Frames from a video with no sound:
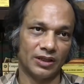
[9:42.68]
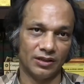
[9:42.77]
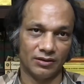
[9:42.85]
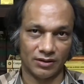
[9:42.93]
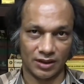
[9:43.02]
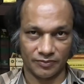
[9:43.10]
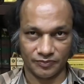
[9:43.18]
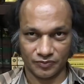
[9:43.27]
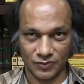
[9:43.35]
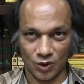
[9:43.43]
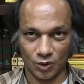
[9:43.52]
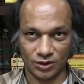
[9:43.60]
one in
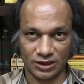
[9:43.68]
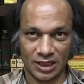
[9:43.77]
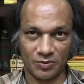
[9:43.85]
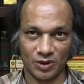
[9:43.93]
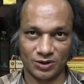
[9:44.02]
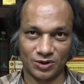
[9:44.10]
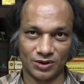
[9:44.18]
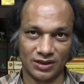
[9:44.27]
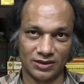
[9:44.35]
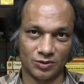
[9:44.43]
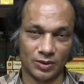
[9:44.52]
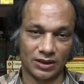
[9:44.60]
coal scam also.
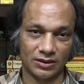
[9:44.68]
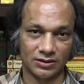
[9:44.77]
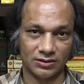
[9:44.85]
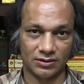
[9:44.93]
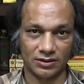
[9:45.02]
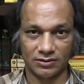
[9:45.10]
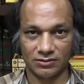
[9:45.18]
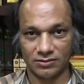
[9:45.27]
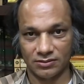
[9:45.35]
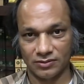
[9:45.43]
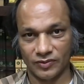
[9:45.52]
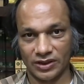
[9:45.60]
There is one
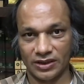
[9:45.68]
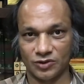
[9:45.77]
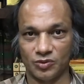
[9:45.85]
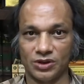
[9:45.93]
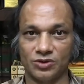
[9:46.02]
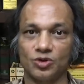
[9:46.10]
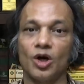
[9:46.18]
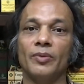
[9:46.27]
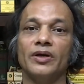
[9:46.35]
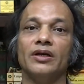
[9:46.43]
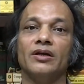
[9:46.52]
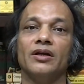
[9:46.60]
witness which is
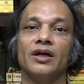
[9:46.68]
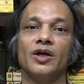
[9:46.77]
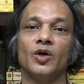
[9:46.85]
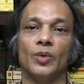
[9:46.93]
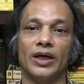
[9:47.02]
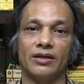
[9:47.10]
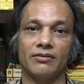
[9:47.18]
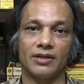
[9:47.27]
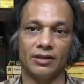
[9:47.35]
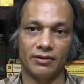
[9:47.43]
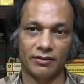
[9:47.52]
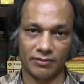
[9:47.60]
common in
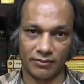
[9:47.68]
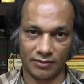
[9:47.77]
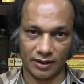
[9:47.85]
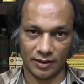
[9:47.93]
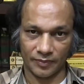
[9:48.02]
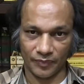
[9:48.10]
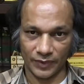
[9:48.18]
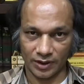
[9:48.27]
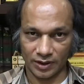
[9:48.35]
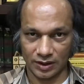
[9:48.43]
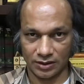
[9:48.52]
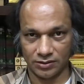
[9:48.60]
various cases.
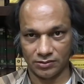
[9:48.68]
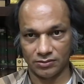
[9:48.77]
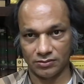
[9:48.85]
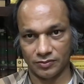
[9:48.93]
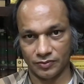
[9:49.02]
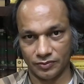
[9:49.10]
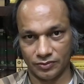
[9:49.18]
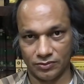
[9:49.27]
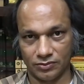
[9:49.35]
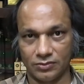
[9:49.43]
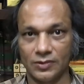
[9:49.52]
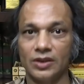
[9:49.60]
The
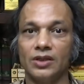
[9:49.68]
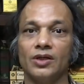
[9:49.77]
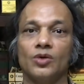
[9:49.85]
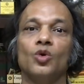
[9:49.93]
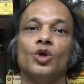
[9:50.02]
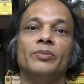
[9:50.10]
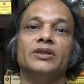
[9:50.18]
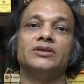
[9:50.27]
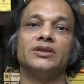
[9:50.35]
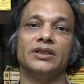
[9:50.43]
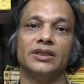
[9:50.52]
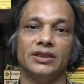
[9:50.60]
coal
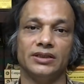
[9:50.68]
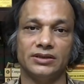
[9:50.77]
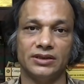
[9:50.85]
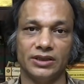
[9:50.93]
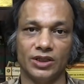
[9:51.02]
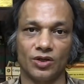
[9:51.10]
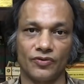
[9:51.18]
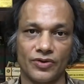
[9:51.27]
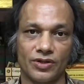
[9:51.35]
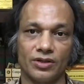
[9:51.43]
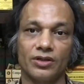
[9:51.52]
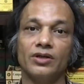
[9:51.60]
ministry senior
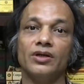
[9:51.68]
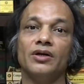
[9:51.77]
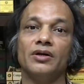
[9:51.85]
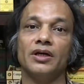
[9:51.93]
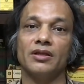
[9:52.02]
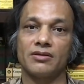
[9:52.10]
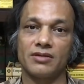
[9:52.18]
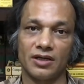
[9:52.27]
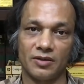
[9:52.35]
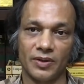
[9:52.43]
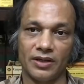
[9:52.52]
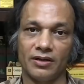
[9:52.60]
officer, his
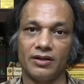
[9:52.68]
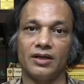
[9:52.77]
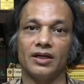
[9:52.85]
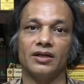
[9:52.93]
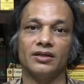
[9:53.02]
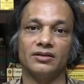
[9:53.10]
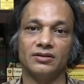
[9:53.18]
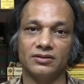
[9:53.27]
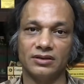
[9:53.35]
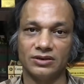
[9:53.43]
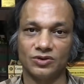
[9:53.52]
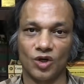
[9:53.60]
statement
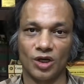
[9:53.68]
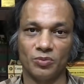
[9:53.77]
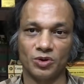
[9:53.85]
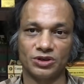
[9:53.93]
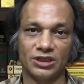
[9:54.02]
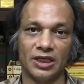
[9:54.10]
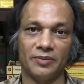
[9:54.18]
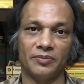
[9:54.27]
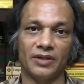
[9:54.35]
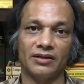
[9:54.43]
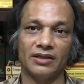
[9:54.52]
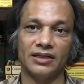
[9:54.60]
is almost
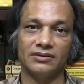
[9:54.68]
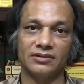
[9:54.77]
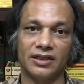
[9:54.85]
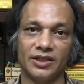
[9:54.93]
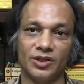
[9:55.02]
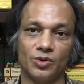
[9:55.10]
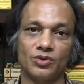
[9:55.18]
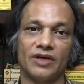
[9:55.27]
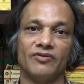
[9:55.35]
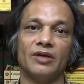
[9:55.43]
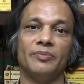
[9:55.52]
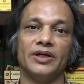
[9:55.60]
same, and that is running into
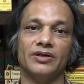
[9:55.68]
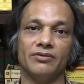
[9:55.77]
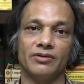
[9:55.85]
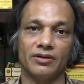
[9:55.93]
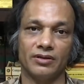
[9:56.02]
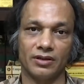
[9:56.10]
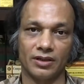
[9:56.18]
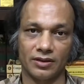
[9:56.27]
several pages